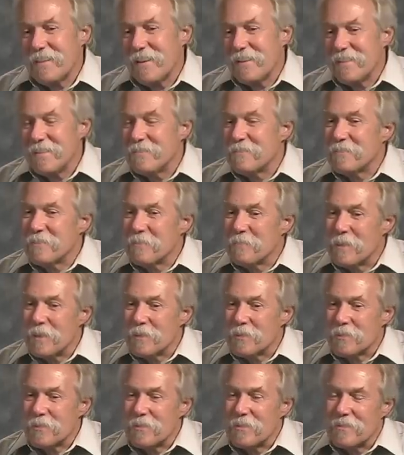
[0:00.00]
that
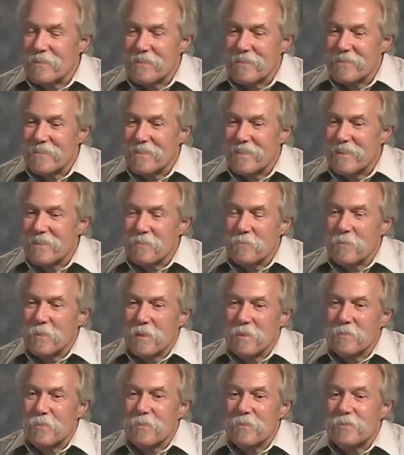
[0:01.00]
information and to
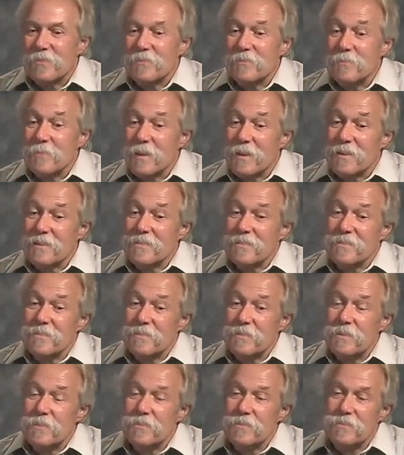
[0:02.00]
be able to make
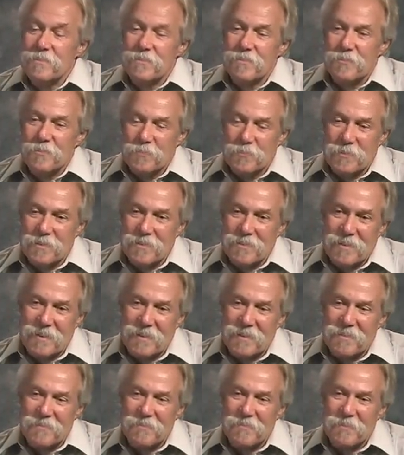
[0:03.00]
decisions using
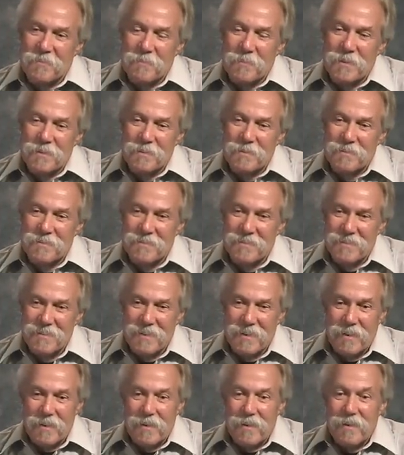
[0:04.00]
that information.
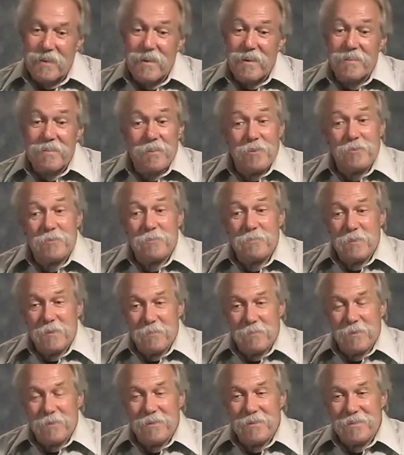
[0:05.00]
And those
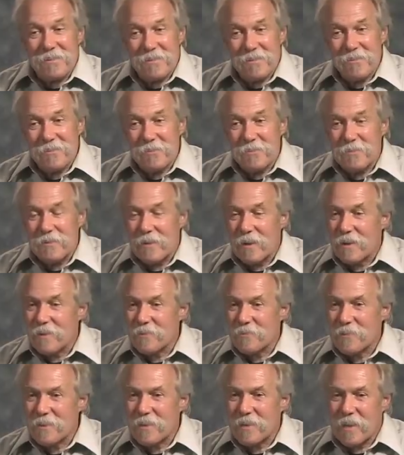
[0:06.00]
people include not
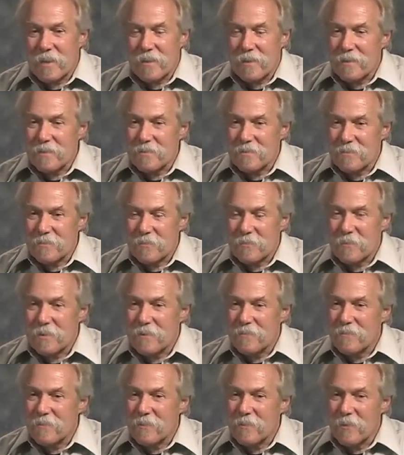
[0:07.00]
only analysts who
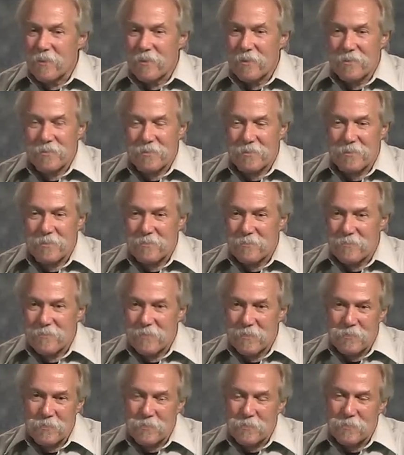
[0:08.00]
have long term
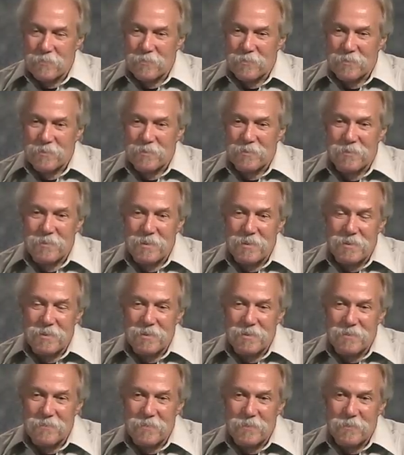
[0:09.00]
views or
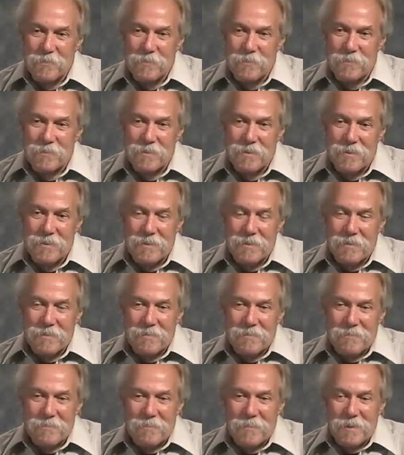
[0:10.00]
strategic views,
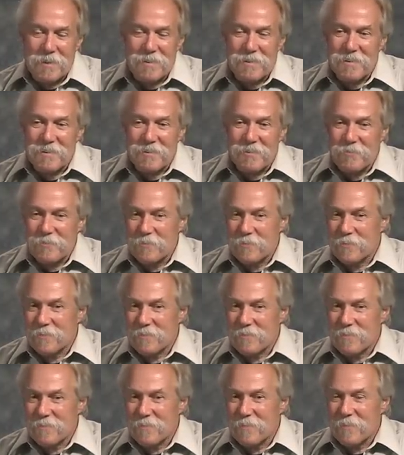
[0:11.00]
but it
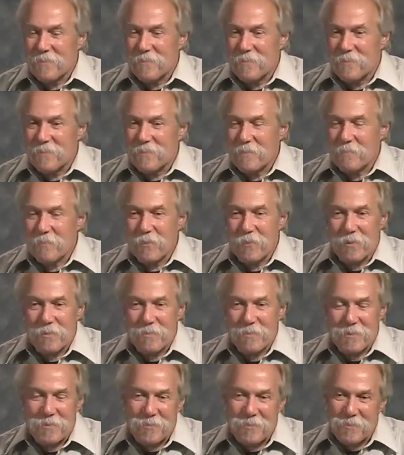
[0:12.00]
includes the Border
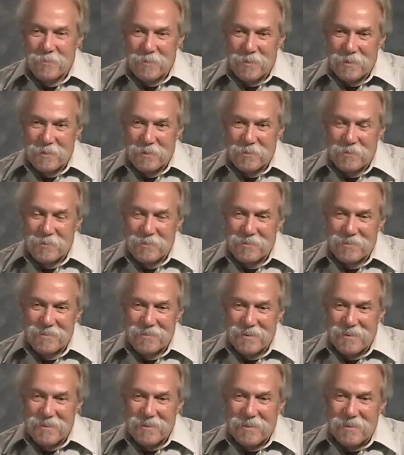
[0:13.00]
Patrol agents
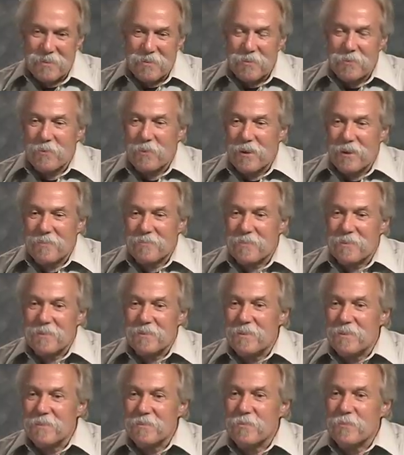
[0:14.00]
who have to
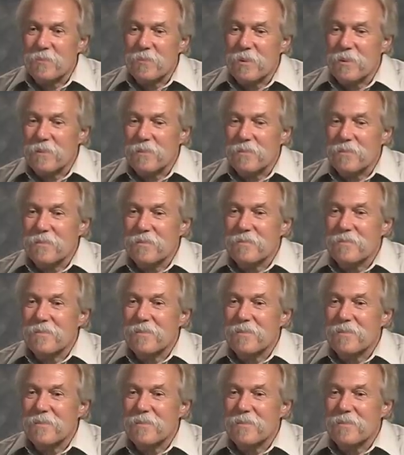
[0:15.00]
deal with,